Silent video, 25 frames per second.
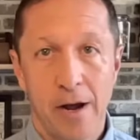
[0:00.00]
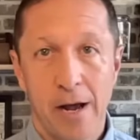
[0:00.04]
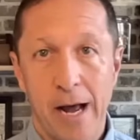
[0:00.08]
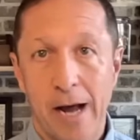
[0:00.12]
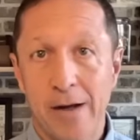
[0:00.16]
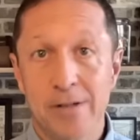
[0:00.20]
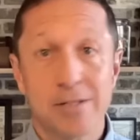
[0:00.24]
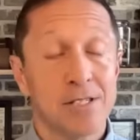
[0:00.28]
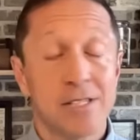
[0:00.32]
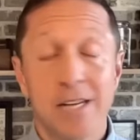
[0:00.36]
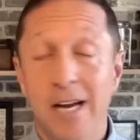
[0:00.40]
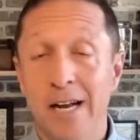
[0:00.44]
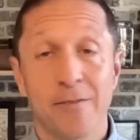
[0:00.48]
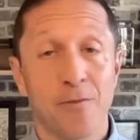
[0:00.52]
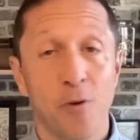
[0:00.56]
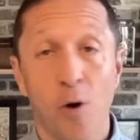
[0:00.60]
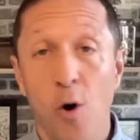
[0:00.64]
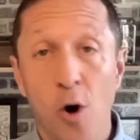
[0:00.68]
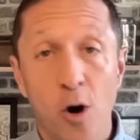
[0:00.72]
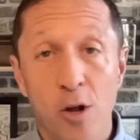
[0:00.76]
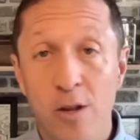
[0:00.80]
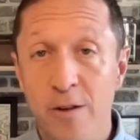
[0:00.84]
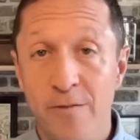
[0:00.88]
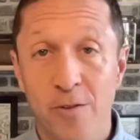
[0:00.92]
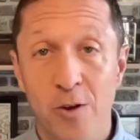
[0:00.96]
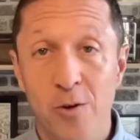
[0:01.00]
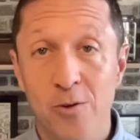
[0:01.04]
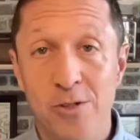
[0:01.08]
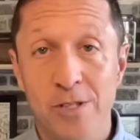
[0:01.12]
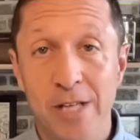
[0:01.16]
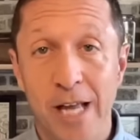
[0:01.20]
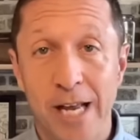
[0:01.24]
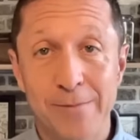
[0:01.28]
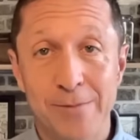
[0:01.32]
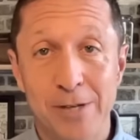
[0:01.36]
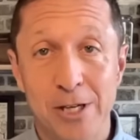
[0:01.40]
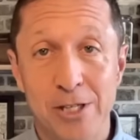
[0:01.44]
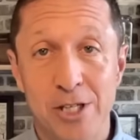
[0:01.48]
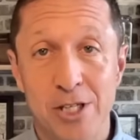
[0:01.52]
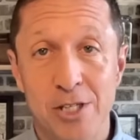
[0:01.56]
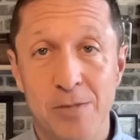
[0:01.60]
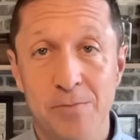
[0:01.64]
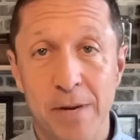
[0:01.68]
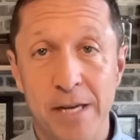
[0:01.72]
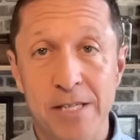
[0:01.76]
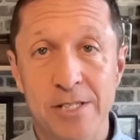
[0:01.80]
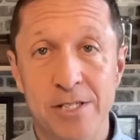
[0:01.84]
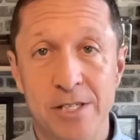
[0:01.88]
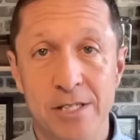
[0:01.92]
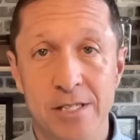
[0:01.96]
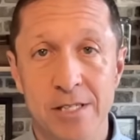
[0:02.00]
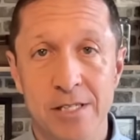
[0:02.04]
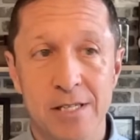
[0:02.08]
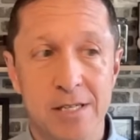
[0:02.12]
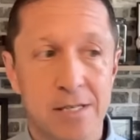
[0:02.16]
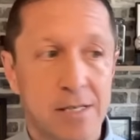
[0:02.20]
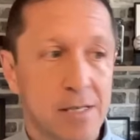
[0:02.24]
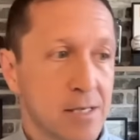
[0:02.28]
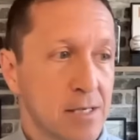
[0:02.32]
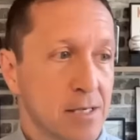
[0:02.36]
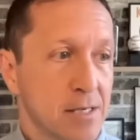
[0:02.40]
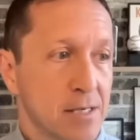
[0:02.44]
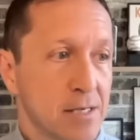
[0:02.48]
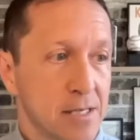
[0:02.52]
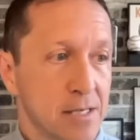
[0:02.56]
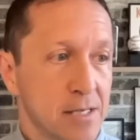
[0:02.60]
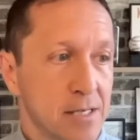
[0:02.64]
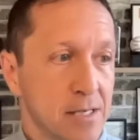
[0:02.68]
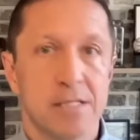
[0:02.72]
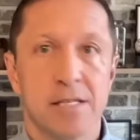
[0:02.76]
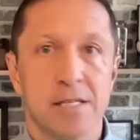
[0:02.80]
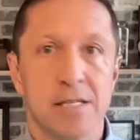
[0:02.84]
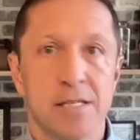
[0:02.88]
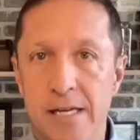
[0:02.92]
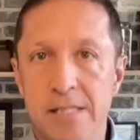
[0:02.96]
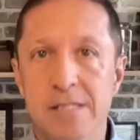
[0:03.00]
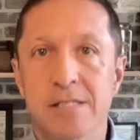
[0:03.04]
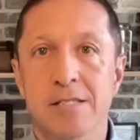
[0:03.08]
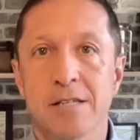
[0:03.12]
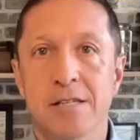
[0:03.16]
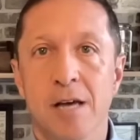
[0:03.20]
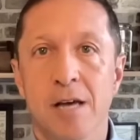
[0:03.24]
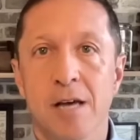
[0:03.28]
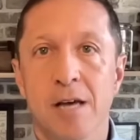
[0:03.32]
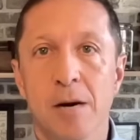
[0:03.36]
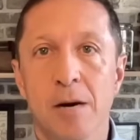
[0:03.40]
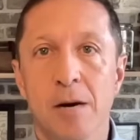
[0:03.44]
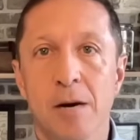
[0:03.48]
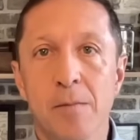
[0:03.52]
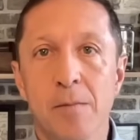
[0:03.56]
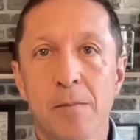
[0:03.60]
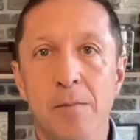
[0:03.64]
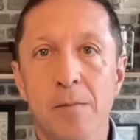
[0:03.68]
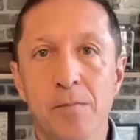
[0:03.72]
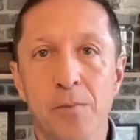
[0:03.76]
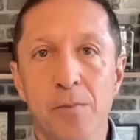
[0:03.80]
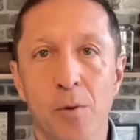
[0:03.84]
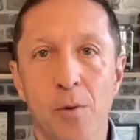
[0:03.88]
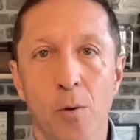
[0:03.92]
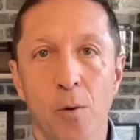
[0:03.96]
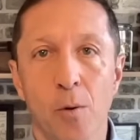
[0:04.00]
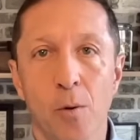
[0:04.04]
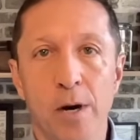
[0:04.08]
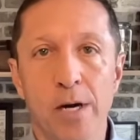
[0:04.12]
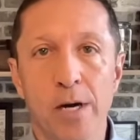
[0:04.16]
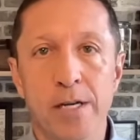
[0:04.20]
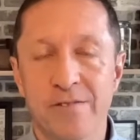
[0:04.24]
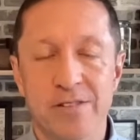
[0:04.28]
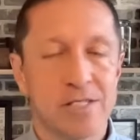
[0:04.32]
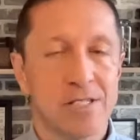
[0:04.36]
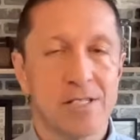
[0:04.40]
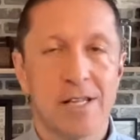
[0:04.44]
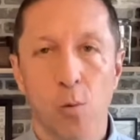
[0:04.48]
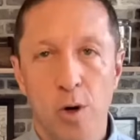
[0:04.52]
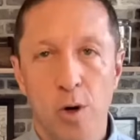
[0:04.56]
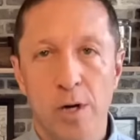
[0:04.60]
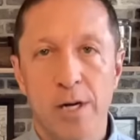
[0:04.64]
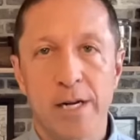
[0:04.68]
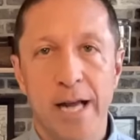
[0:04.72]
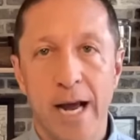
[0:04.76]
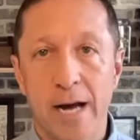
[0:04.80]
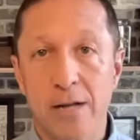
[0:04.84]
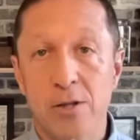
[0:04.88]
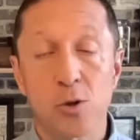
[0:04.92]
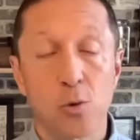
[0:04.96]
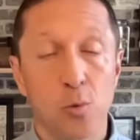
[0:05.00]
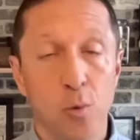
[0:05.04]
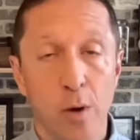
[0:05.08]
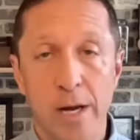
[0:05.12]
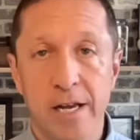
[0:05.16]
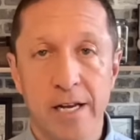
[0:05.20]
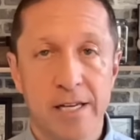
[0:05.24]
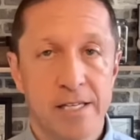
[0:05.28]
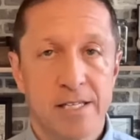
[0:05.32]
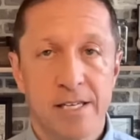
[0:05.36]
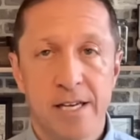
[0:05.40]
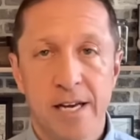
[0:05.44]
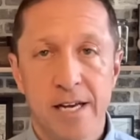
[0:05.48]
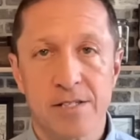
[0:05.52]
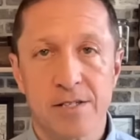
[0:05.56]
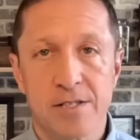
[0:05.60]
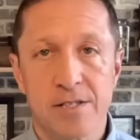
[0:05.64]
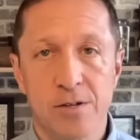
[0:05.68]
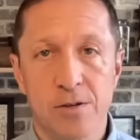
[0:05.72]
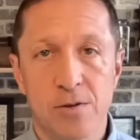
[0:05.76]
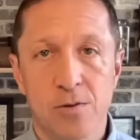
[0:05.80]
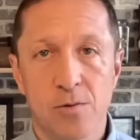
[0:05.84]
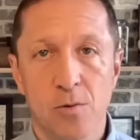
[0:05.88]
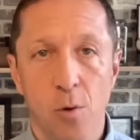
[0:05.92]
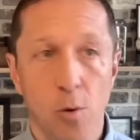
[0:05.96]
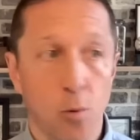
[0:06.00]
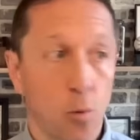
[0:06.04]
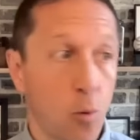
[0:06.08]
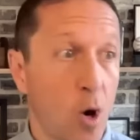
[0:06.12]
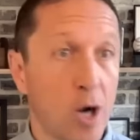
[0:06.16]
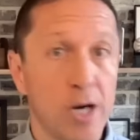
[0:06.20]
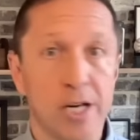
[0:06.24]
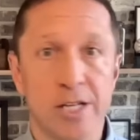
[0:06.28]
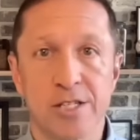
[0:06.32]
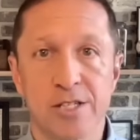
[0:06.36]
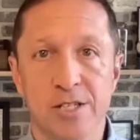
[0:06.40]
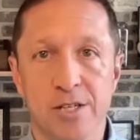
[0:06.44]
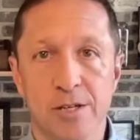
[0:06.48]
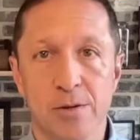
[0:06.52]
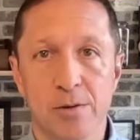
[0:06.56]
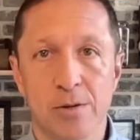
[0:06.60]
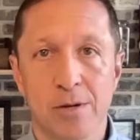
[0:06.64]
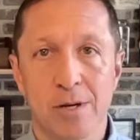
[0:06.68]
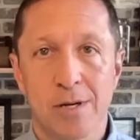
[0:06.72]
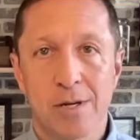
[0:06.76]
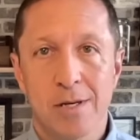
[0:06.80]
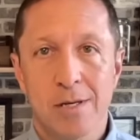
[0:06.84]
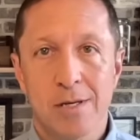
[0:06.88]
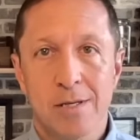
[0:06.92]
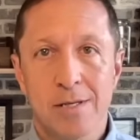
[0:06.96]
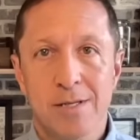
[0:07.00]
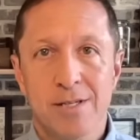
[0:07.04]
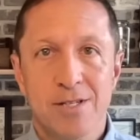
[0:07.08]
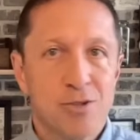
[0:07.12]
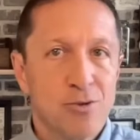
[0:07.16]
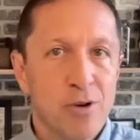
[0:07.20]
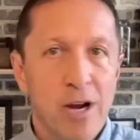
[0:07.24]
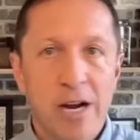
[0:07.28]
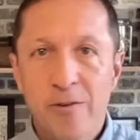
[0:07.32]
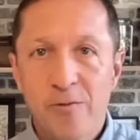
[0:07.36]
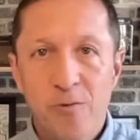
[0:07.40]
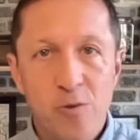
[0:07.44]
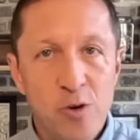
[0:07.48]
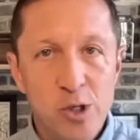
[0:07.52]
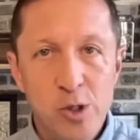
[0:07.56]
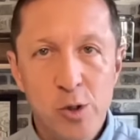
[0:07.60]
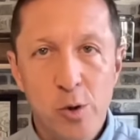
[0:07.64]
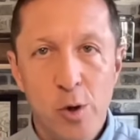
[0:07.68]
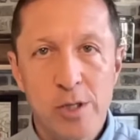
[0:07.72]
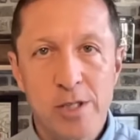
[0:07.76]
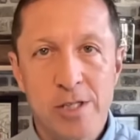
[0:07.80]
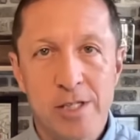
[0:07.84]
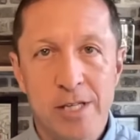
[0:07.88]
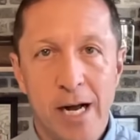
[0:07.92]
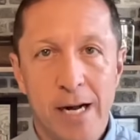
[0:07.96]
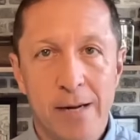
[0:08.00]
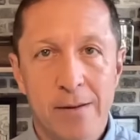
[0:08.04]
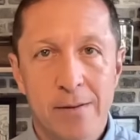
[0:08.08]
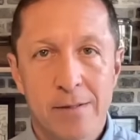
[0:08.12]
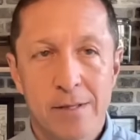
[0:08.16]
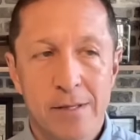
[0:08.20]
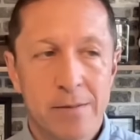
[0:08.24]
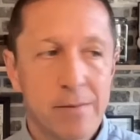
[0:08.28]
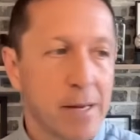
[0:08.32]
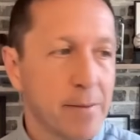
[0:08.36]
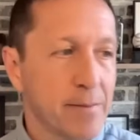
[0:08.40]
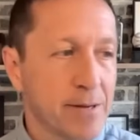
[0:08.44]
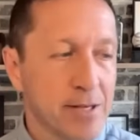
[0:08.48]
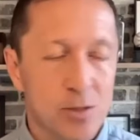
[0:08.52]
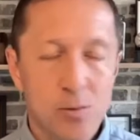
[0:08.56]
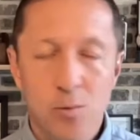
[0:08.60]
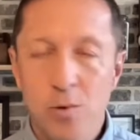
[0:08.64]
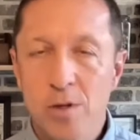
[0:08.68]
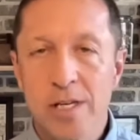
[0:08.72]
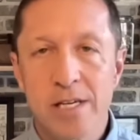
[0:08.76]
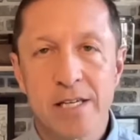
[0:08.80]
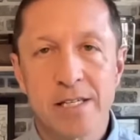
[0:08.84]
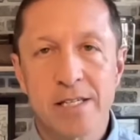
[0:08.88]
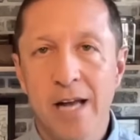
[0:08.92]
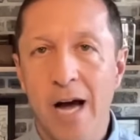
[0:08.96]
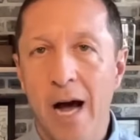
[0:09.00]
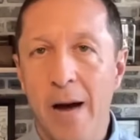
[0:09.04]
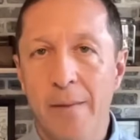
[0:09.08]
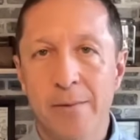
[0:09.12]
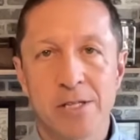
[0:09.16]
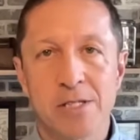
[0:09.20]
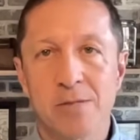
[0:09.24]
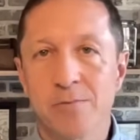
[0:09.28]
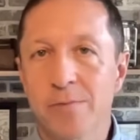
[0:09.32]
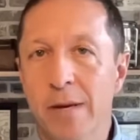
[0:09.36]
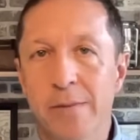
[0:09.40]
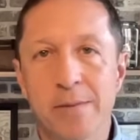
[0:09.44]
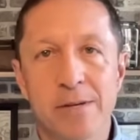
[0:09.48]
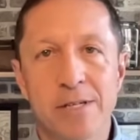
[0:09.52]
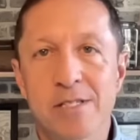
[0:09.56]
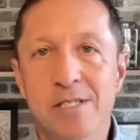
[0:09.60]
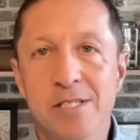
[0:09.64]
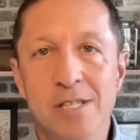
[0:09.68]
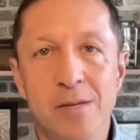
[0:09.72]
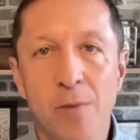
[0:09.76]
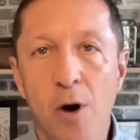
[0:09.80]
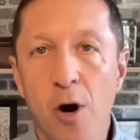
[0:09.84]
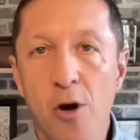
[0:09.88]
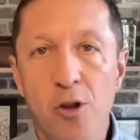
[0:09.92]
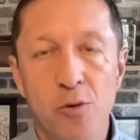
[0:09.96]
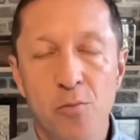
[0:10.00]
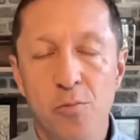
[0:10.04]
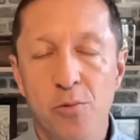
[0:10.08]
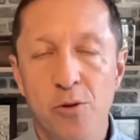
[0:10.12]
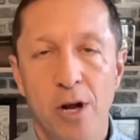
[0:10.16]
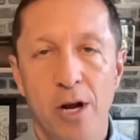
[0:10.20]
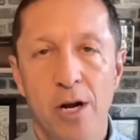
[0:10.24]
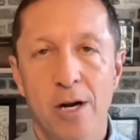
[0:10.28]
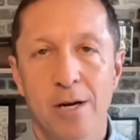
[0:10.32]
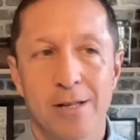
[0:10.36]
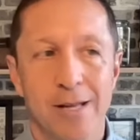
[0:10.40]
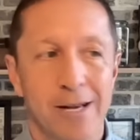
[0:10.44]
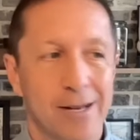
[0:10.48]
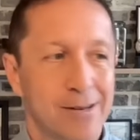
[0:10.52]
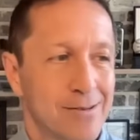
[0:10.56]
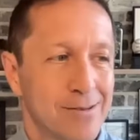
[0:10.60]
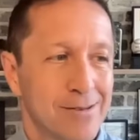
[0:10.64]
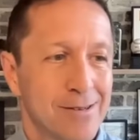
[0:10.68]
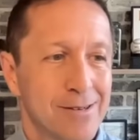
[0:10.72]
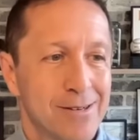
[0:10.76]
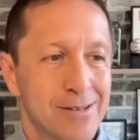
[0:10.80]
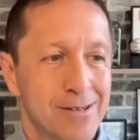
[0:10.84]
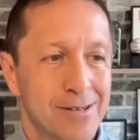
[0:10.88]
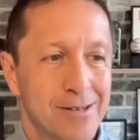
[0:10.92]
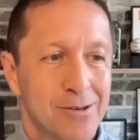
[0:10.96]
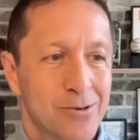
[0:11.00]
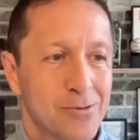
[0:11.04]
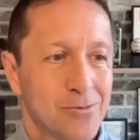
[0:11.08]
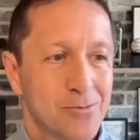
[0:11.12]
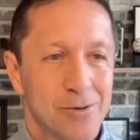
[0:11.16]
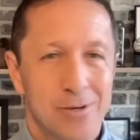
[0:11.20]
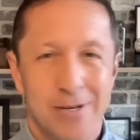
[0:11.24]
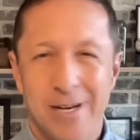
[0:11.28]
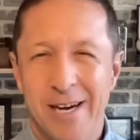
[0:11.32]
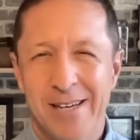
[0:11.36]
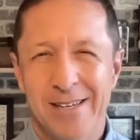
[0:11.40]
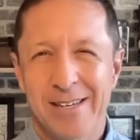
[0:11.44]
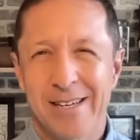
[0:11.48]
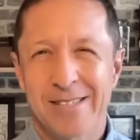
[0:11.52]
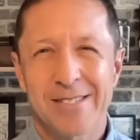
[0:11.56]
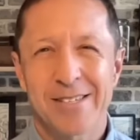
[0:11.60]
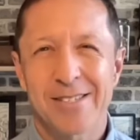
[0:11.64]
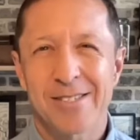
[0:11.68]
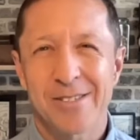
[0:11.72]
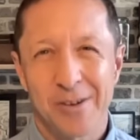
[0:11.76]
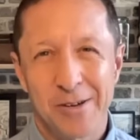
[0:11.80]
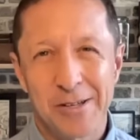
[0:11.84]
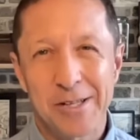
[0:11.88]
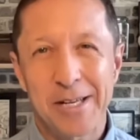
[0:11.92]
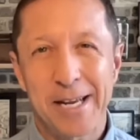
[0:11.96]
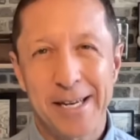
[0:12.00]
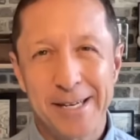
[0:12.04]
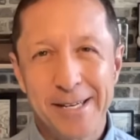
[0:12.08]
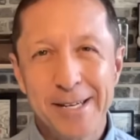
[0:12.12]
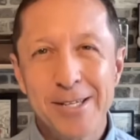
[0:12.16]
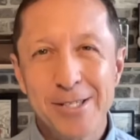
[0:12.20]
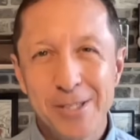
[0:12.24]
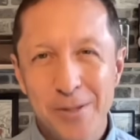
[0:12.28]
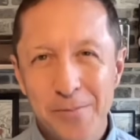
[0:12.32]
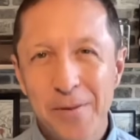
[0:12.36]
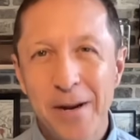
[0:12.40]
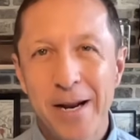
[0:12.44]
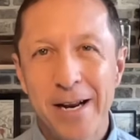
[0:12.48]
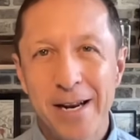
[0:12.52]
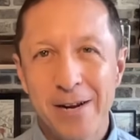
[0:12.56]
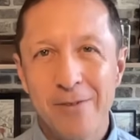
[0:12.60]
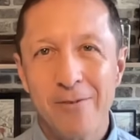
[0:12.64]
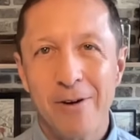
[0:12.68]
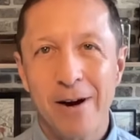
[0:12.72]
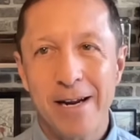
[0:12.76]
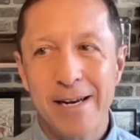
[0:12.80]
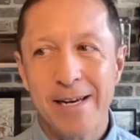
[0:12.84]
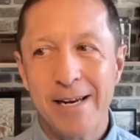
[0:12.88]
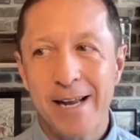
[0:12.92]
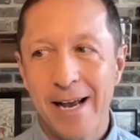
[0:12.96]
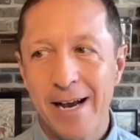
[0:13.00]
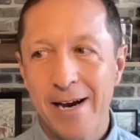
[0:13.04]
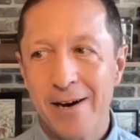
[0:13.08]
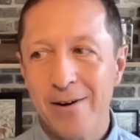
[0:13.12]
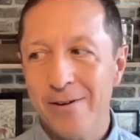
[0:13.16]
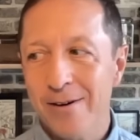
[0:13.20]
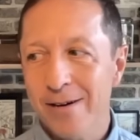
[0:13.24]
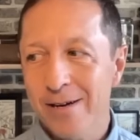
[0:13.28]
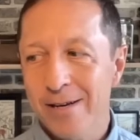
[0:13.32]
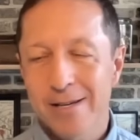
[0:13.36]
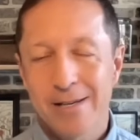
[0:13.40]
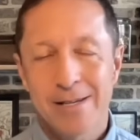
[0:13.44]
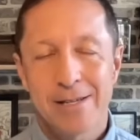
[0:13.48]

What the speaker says: outside of all of those names I just mentioned, is at some point, if it's not working the way they intended to or wanted to, you trade for a shortstop. Maybe it's Willie Adames. Maybe it's some other player that we're not necessarily anticipating right now.